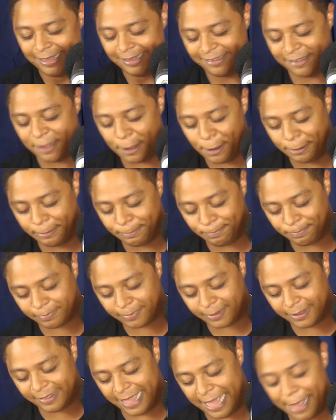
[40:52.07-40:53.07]
So
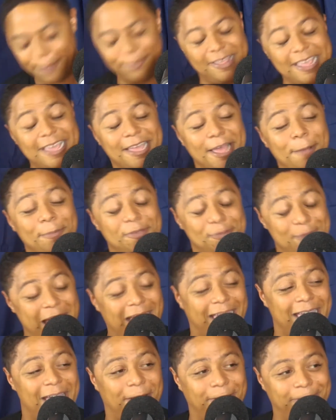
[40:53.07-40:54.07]
the MC comes
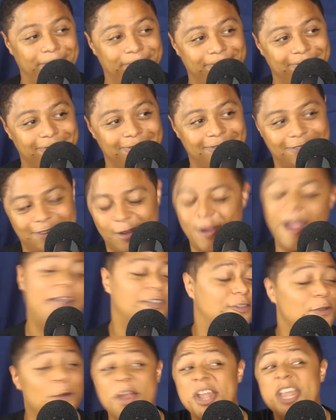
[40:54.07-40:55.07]
back out, the
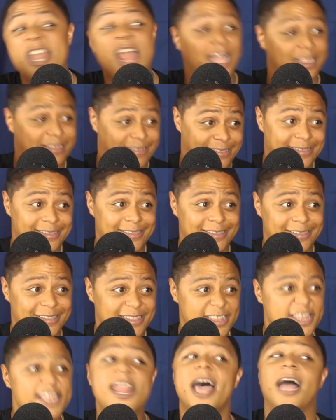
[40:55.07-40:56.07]
crowd's going nuts
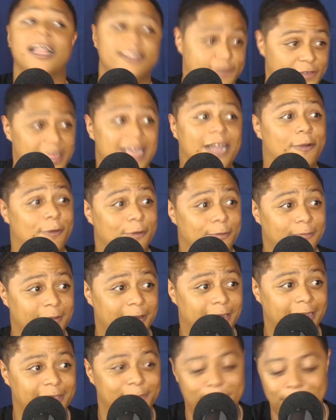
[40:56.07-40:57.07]
for that group.
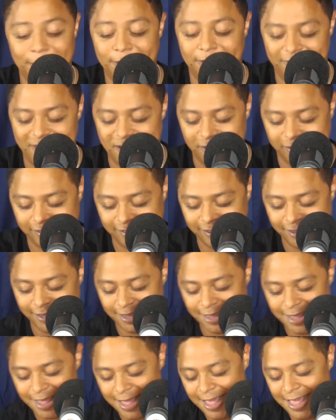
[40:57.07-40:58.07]
All right, the Birds and the Falcons.
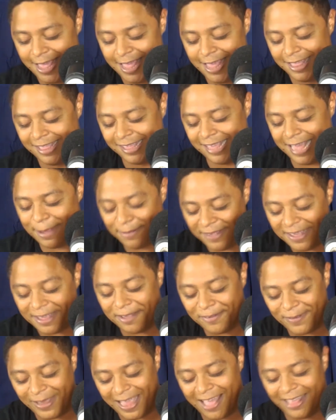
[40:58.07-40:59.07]
MC
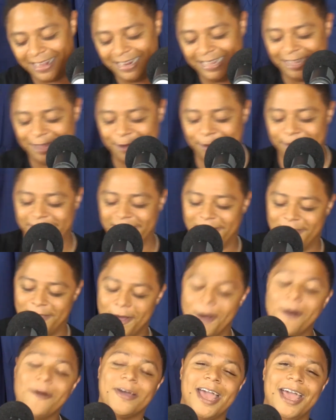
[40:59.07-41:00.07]
comes back out and he goes,
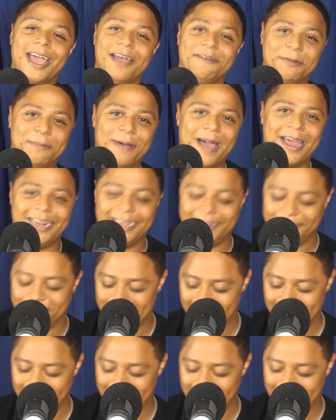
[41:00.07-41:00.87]
"Okay, everybody,